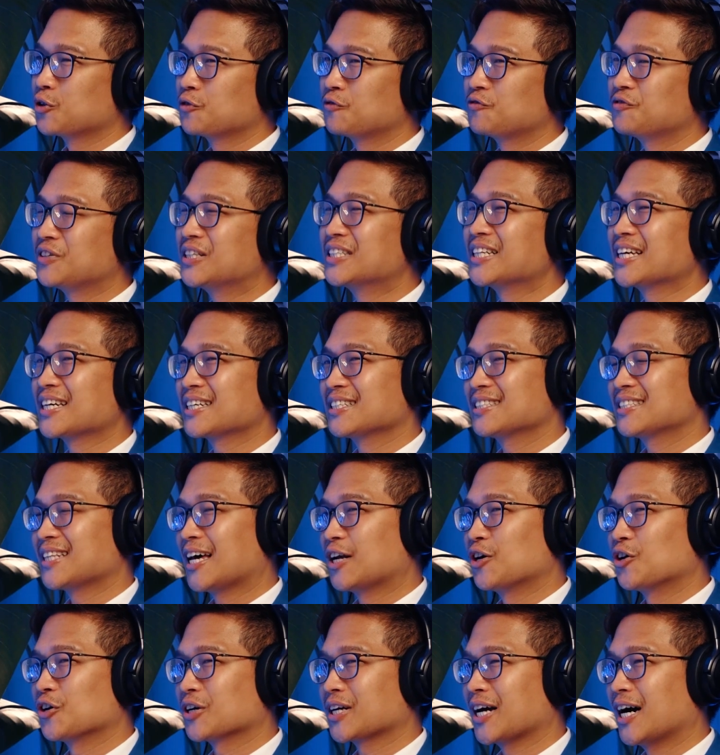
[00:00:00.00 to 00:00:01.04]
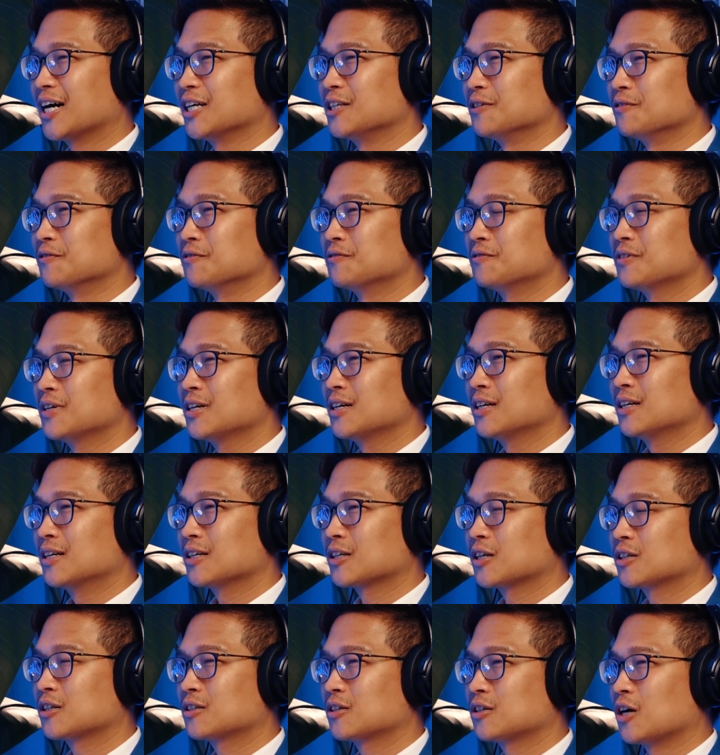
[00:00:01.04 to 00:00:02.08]
feelings that are kind of
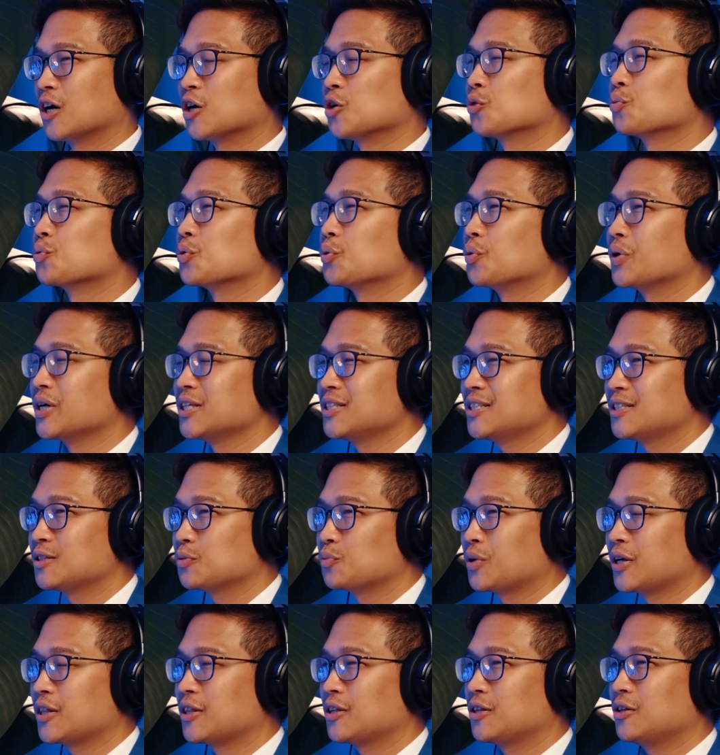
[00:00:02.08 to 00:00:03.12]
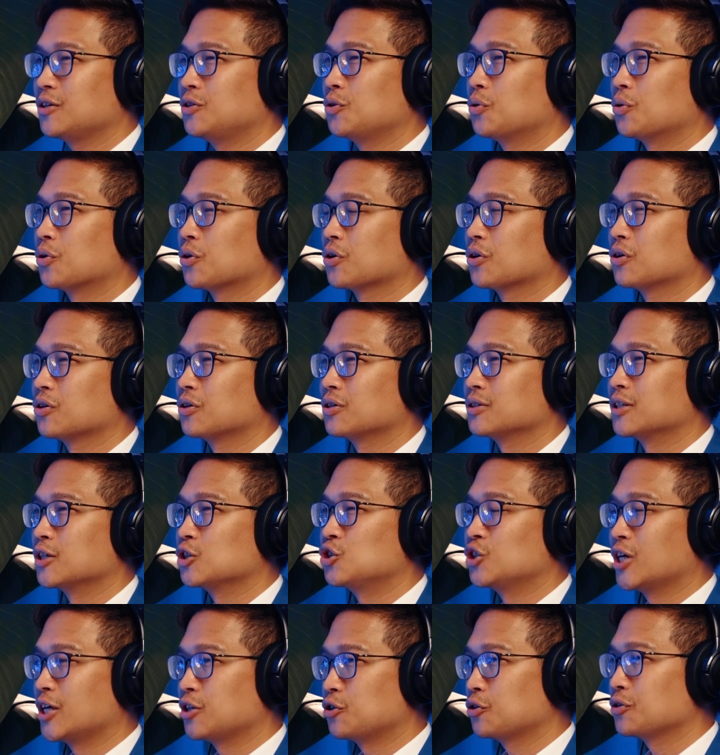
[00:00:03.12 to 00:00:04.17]
congruent with the
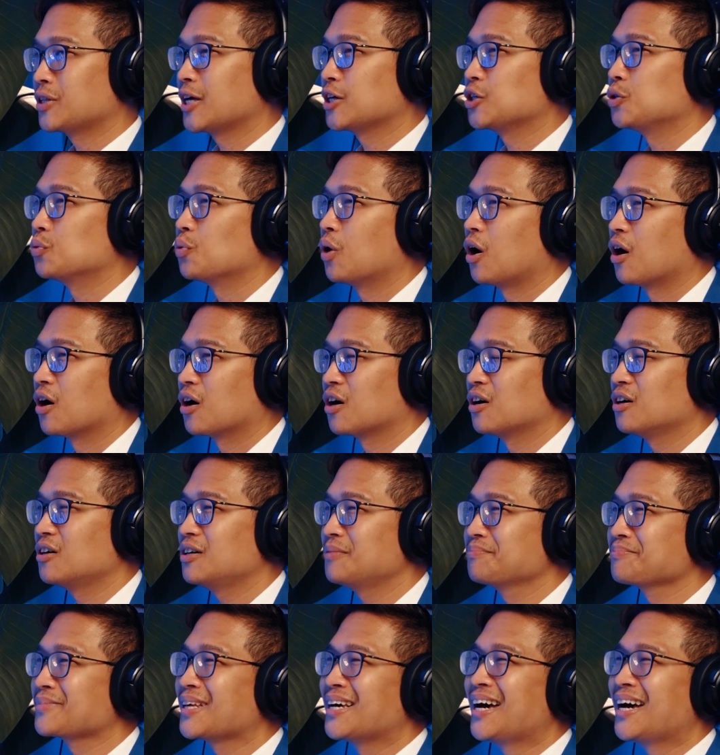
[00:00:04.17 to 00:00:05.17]
gender that you are.